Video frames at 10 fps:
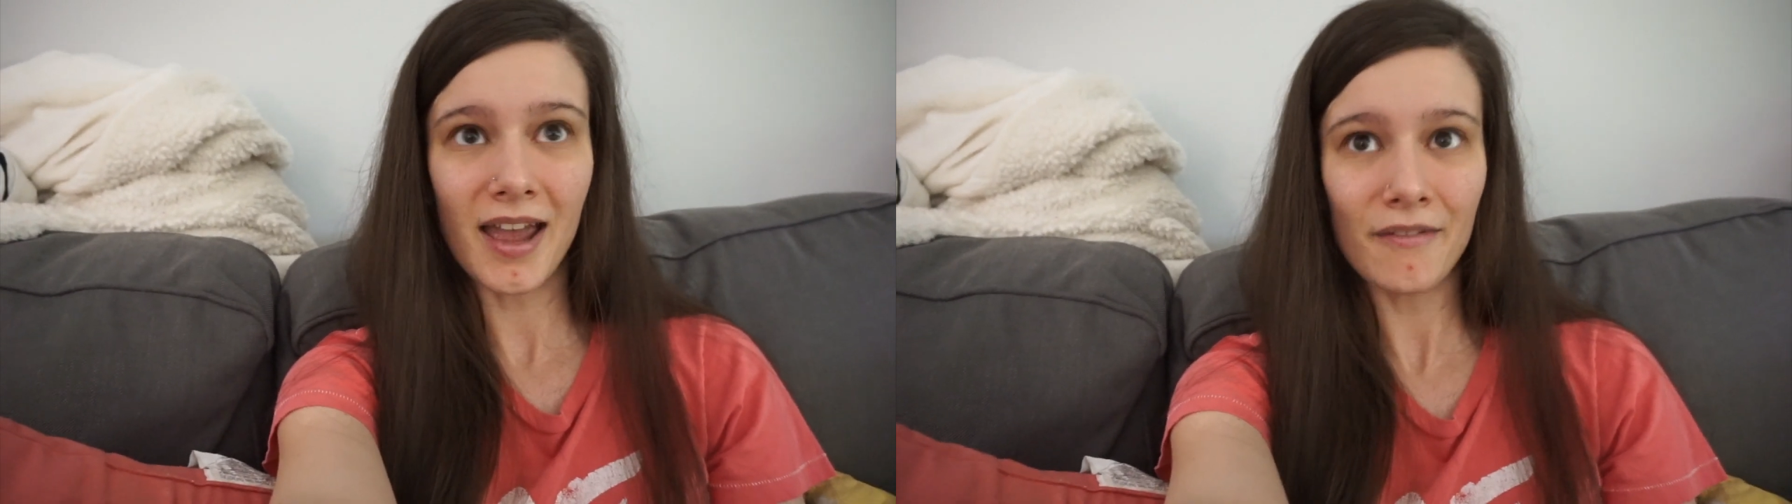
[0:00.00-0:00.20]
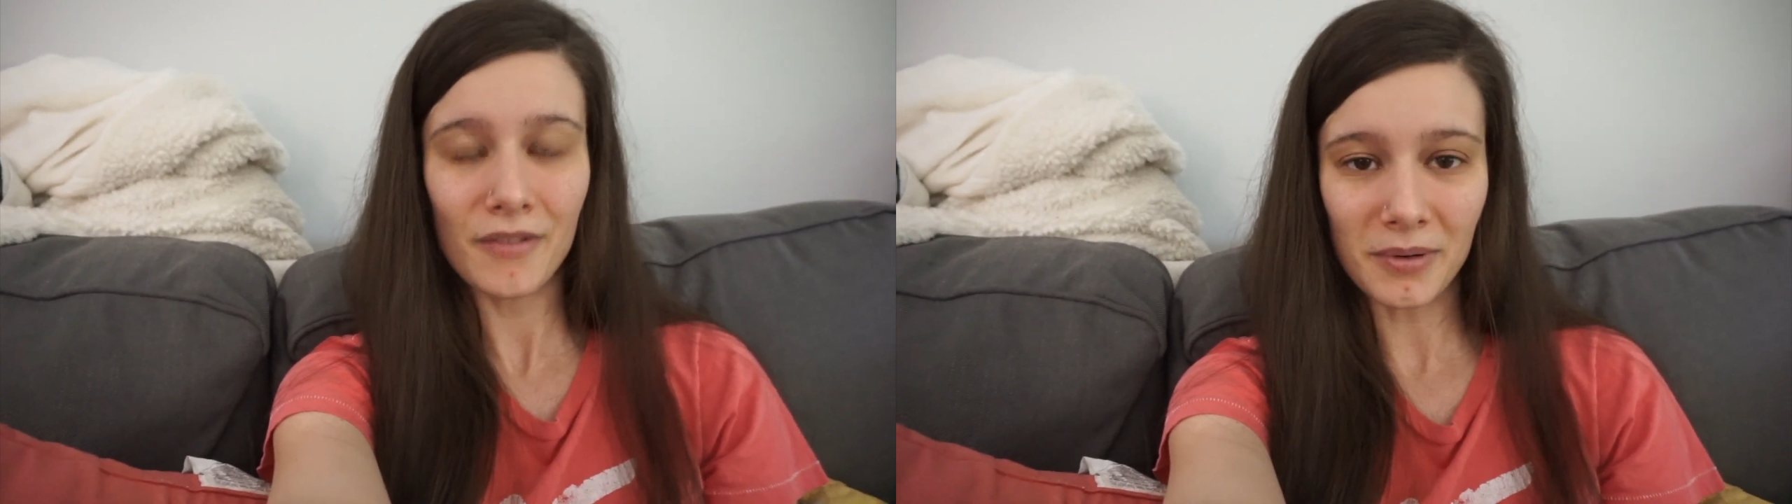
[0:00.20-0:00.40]

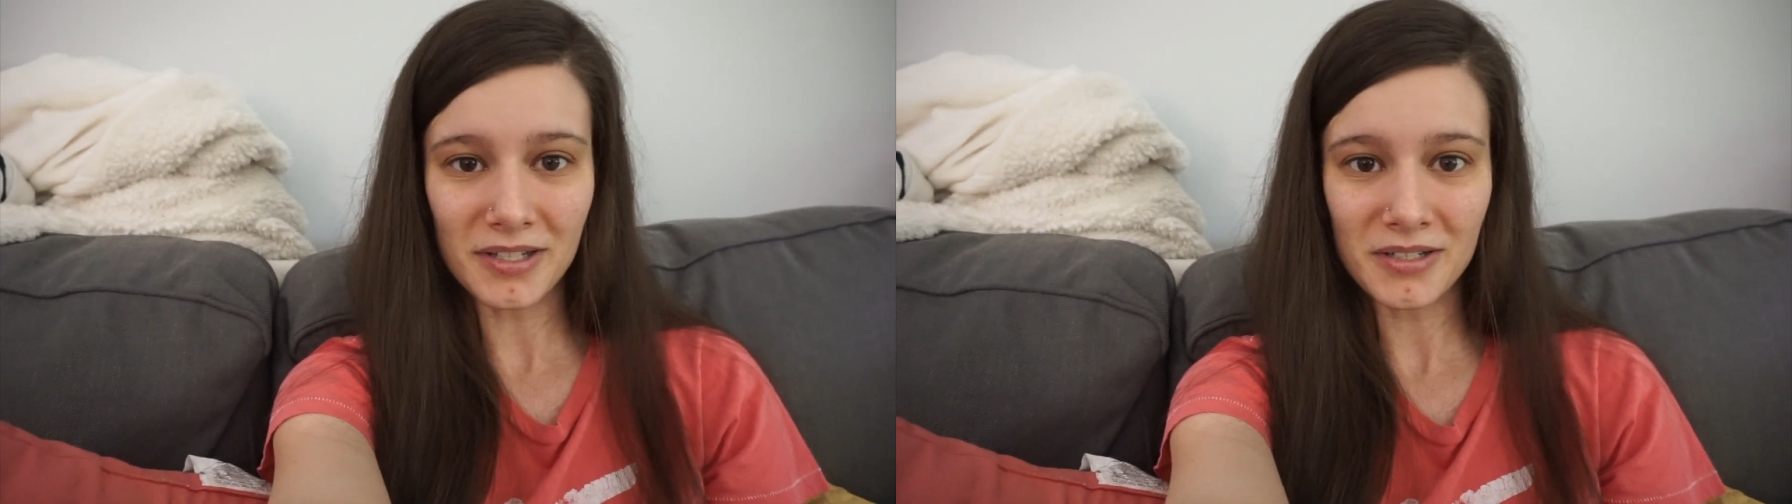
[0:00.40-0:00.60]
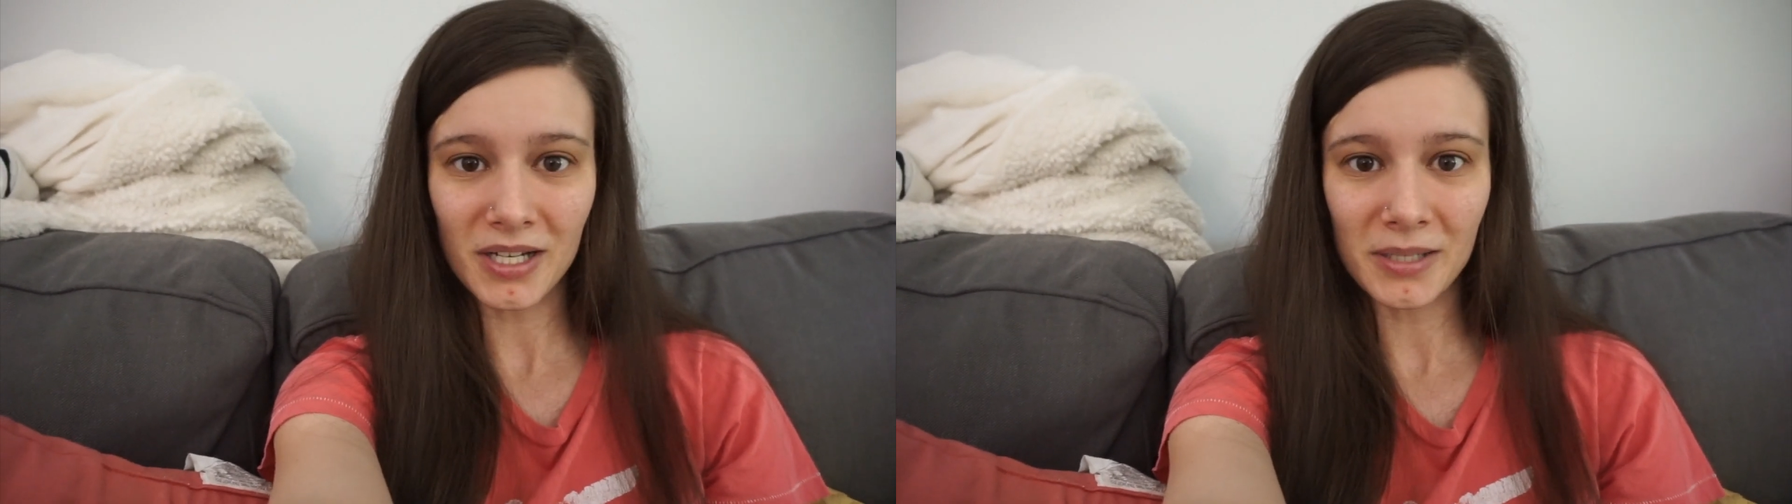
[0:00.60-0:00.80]
everyone
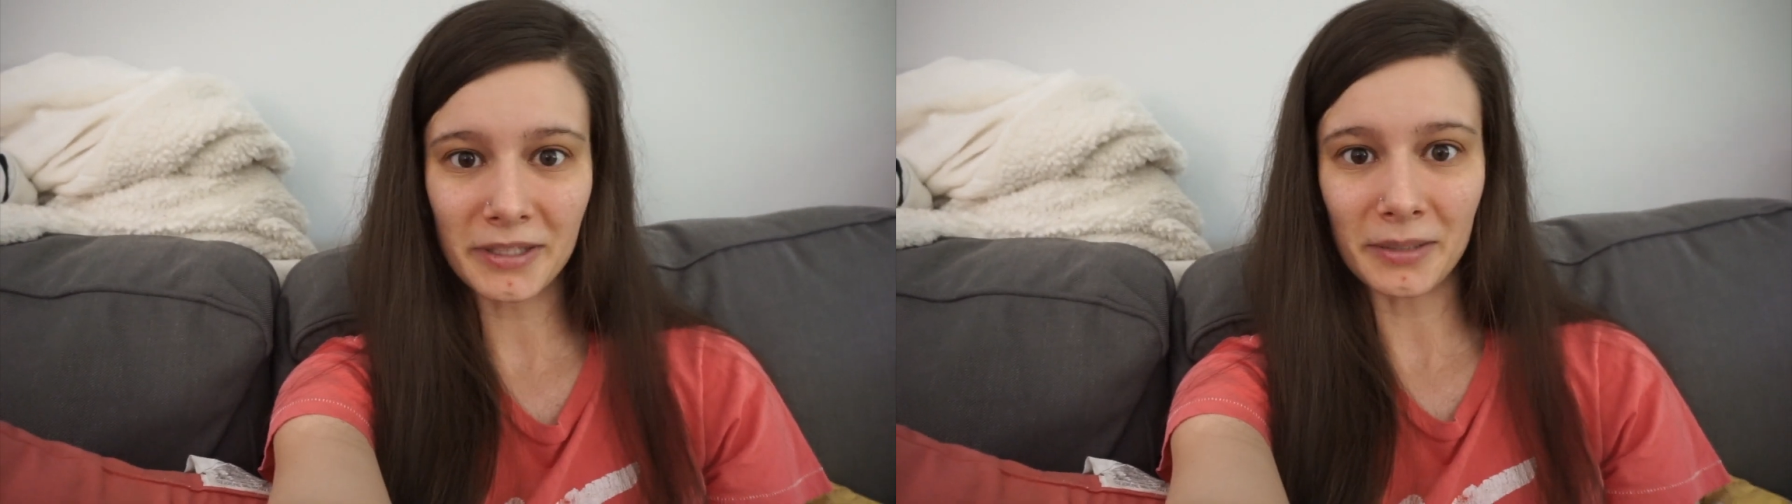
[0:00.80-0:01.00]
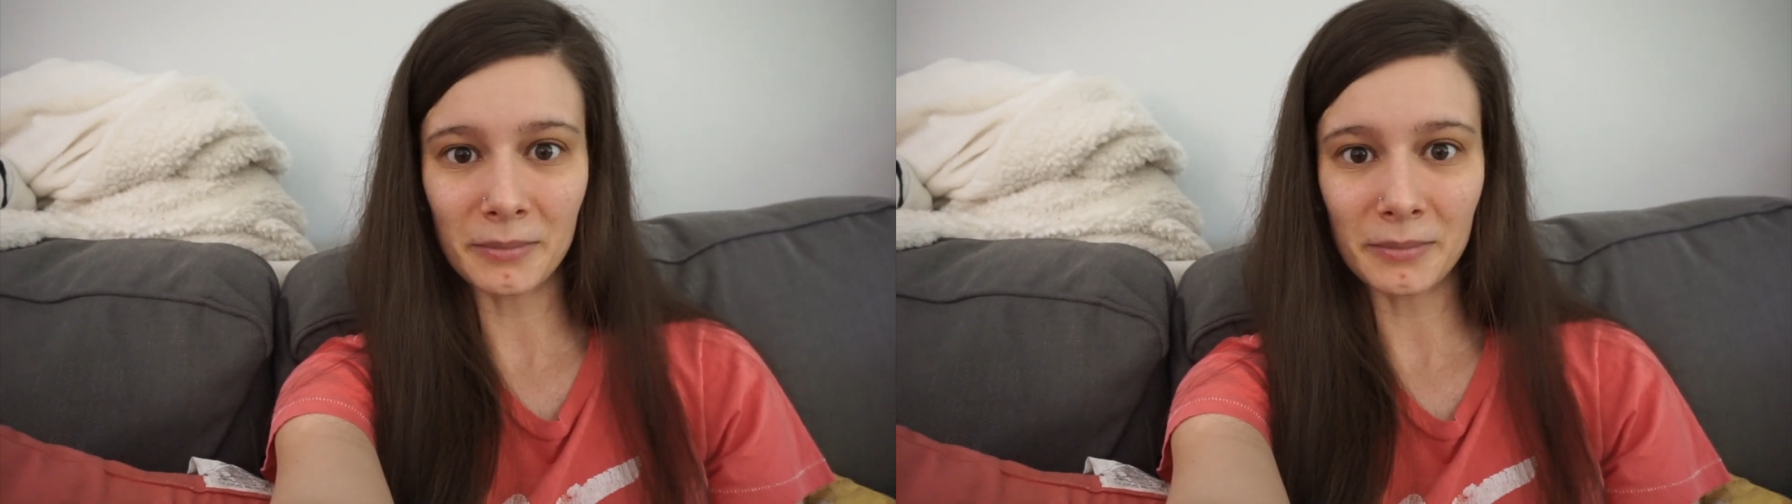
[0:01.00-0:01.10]
is talking about that